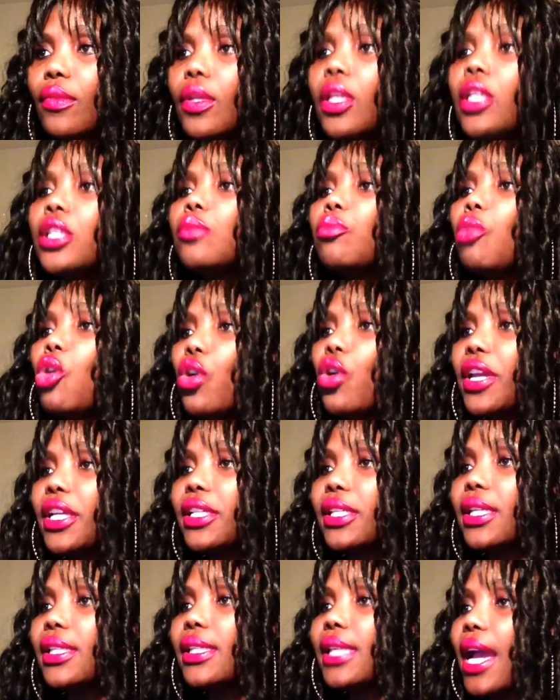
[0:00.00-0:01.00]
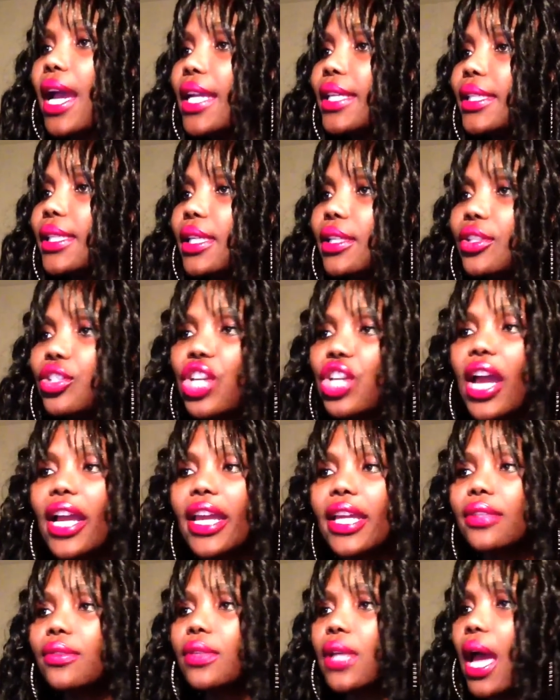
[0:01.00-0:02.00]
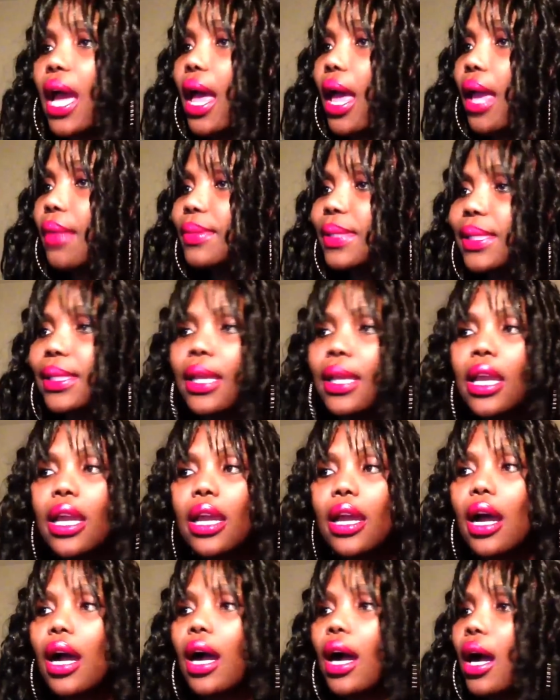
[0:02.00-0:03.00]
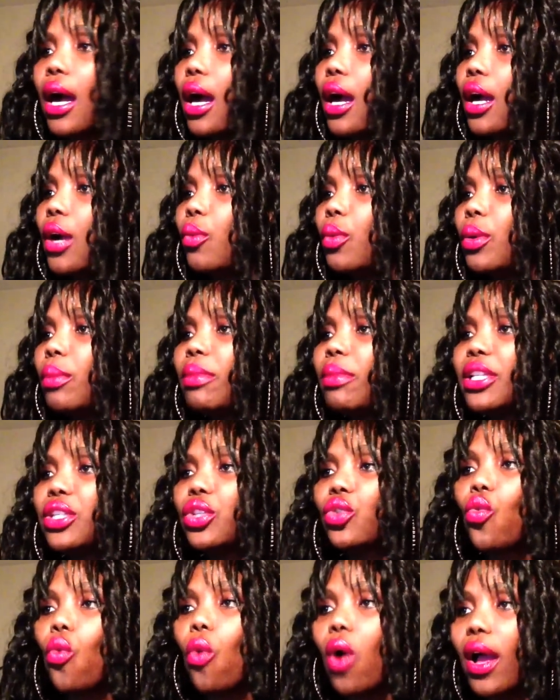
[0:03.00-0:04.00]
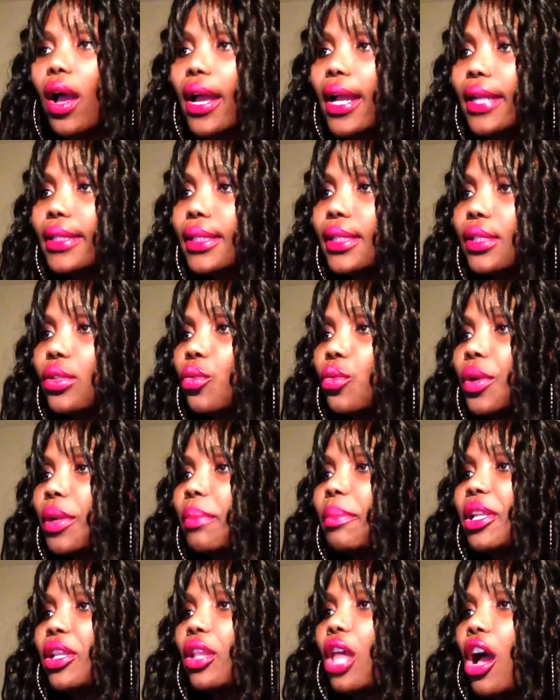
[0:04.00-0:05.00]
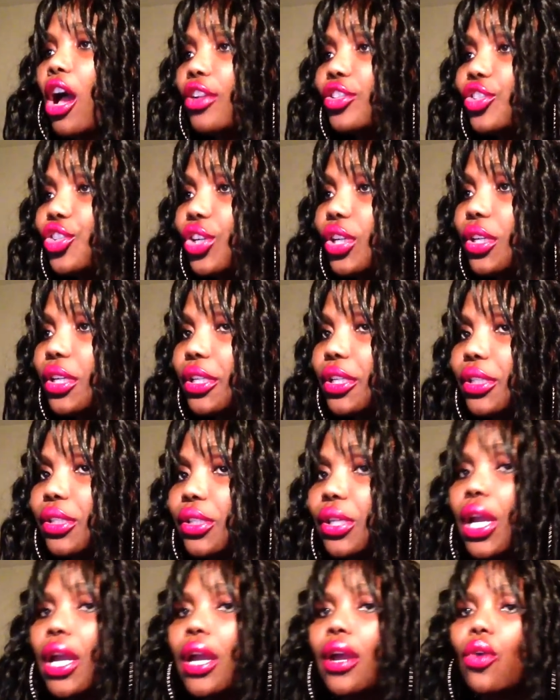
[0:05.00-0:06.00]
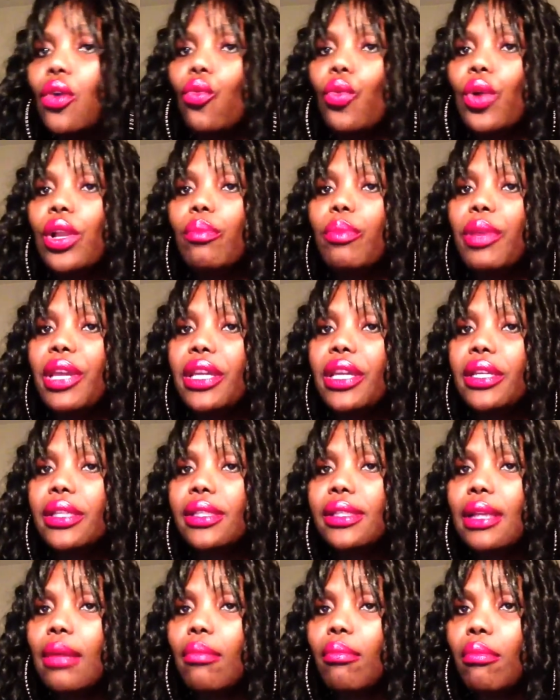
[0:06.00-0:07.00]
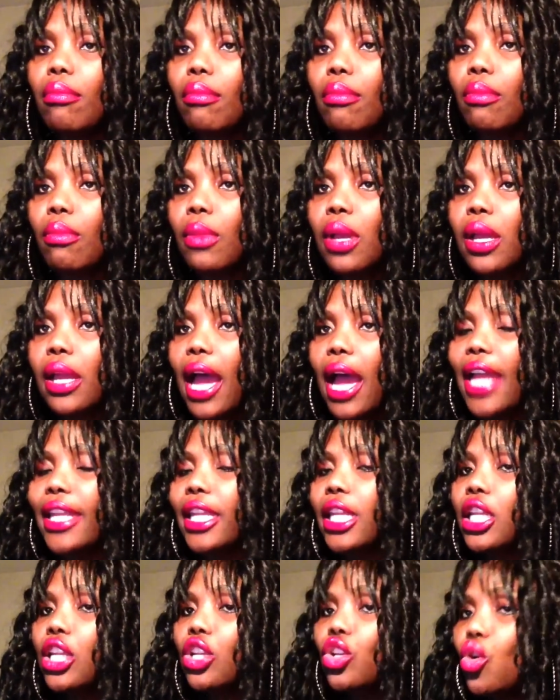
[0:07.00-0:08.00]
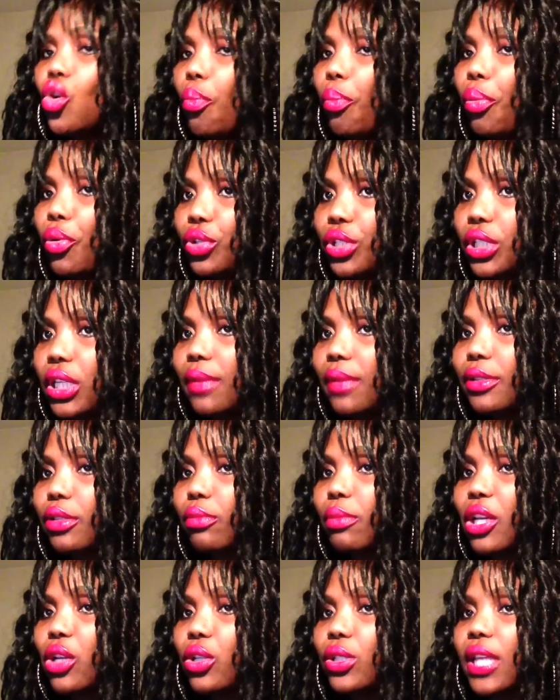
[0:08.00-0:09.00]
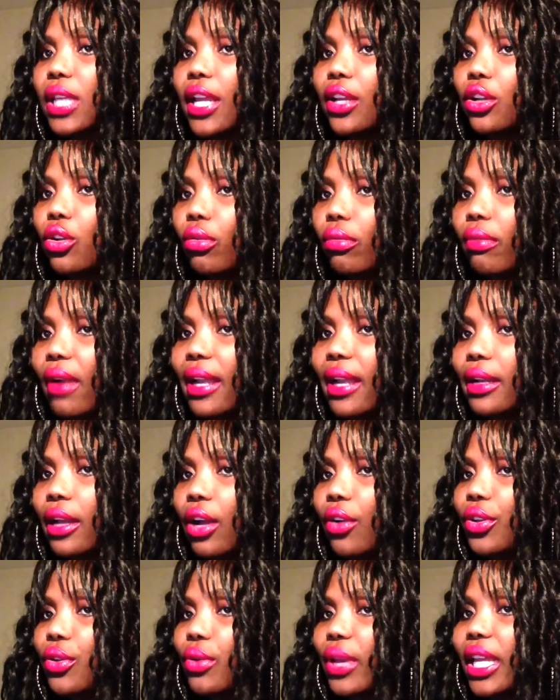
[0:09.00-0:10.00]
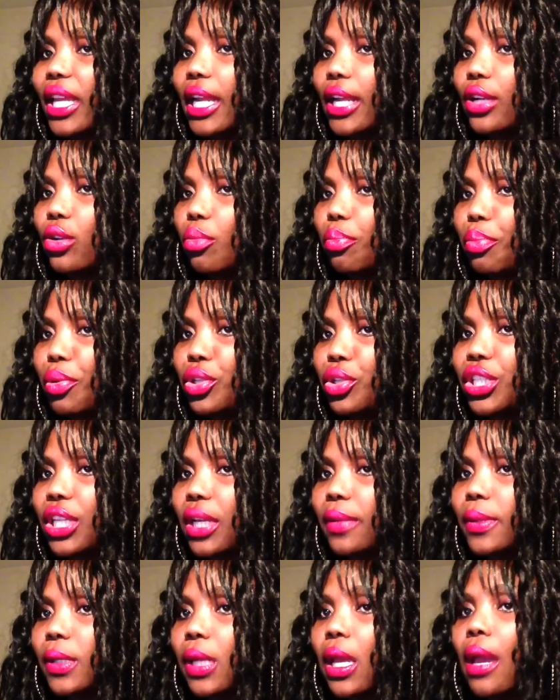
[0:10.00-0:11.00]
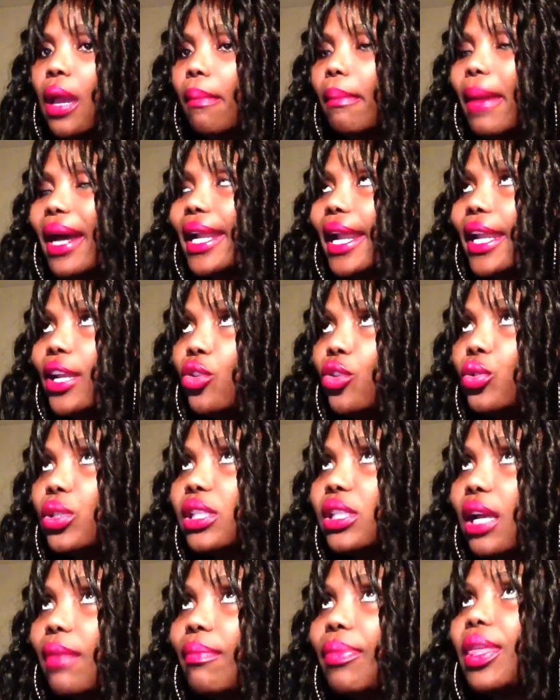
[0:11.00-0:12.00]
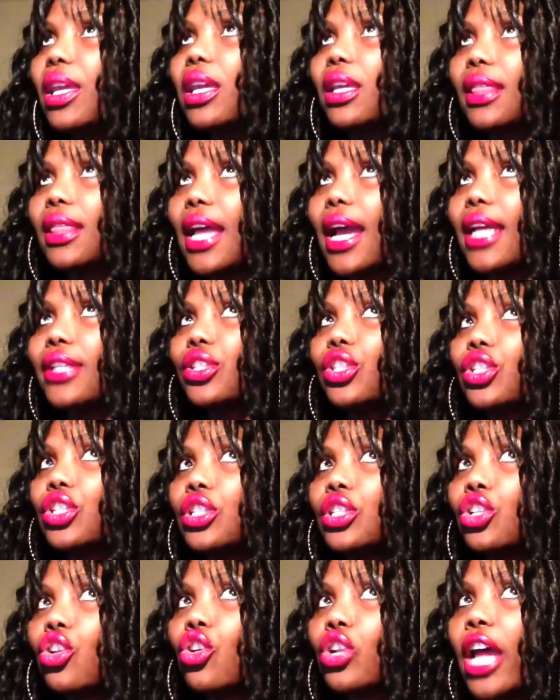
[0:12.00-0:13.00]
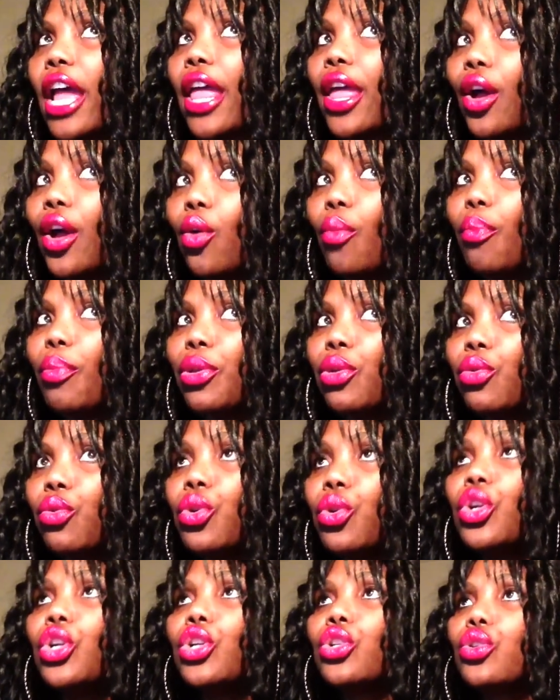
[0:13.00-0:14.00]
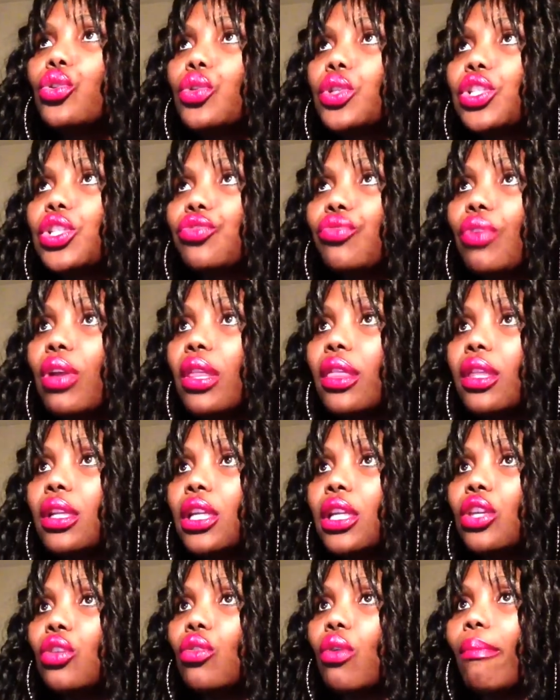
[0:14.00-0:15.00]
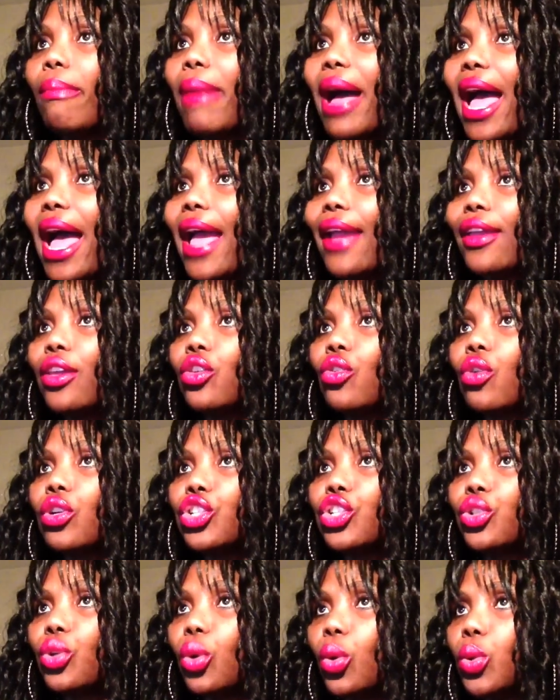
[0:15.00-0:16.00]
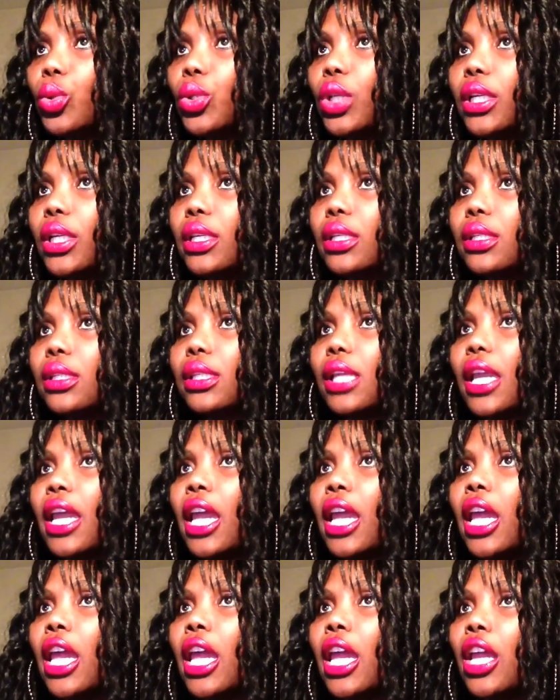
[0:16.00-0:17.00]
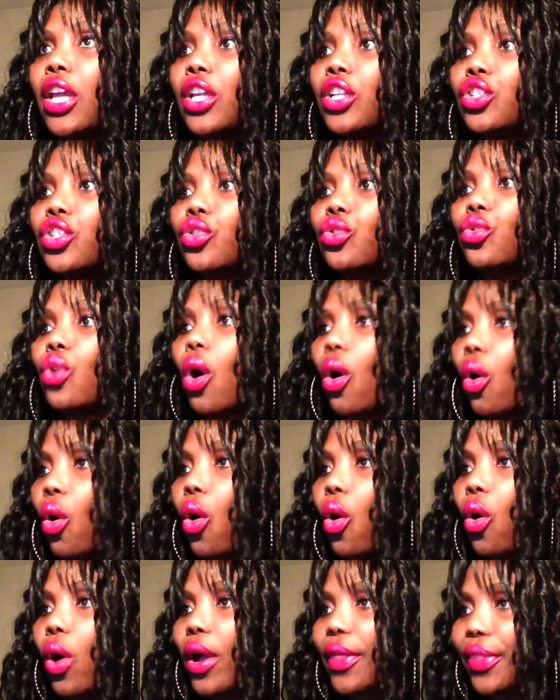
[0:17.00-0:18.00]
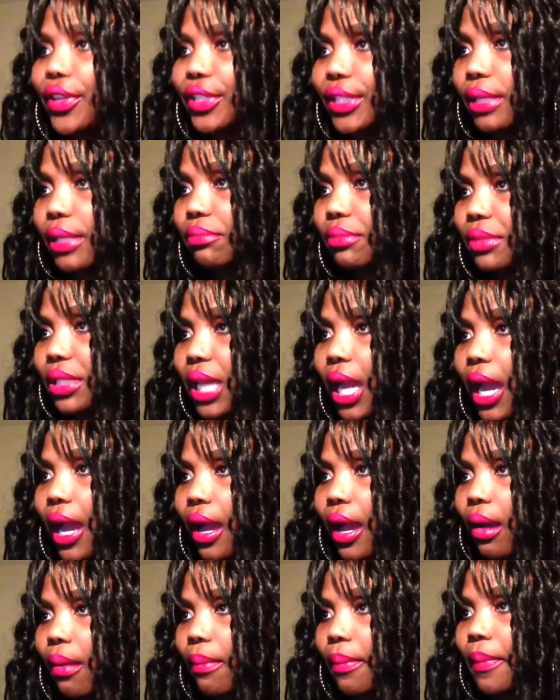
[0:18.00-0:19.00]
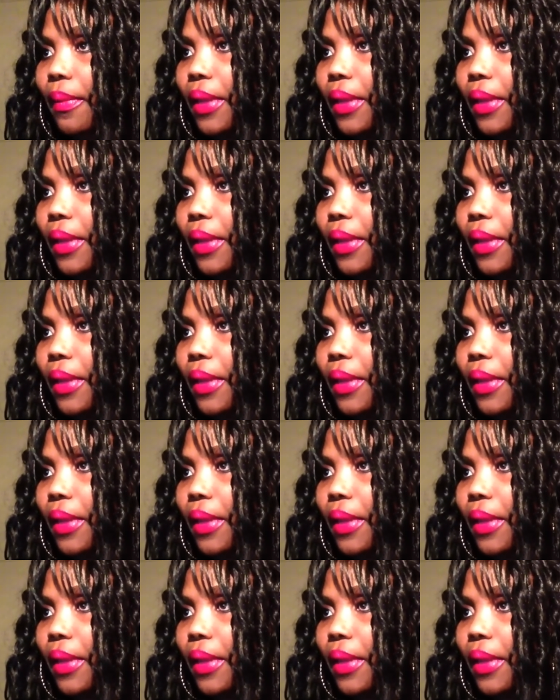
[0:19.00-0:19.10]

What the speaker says: It's more exercising. Jack and jabs, will be squats, will be lunges, will be some... I didn't do push-ups because I know right now you cannot do push-ups, but I do something that it's going to help you to strengthen in your back, your shoulders, and your core at the same time.